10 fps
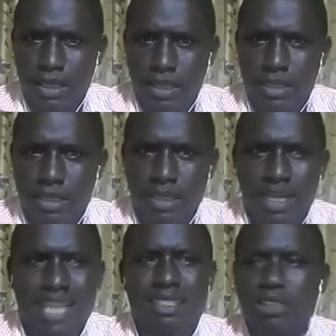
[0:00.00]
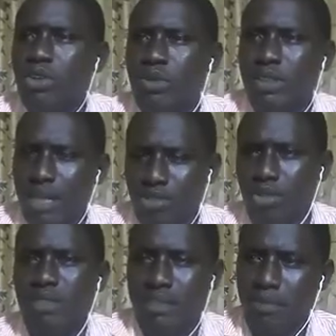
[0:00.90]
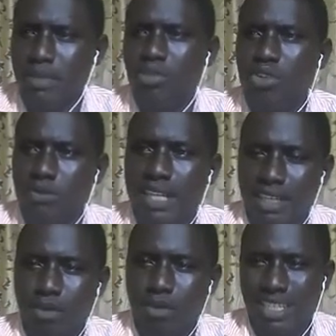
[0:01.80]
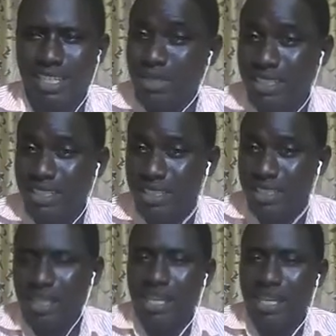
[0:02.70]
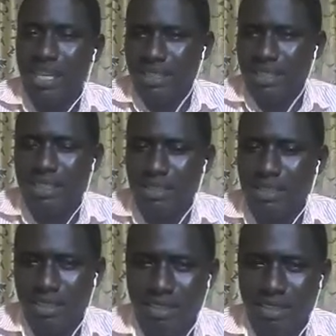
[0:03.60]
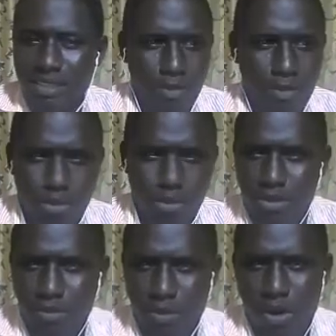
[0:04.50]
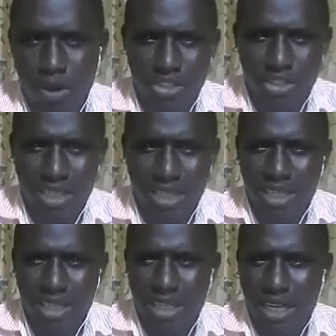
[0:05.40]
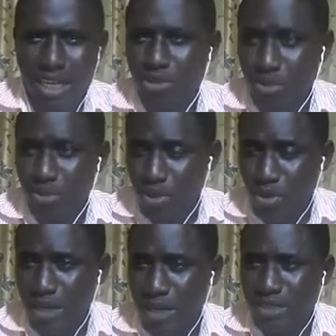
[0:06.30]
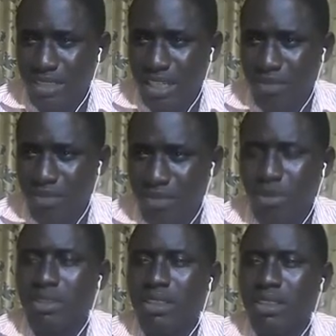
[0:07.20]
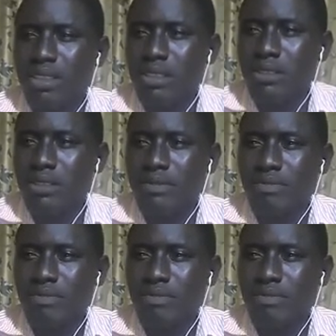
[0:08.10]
In the last discussion, we actually talked about the petroleum profit tax, and we explained extensively the graph I put on the board. How do you go about determining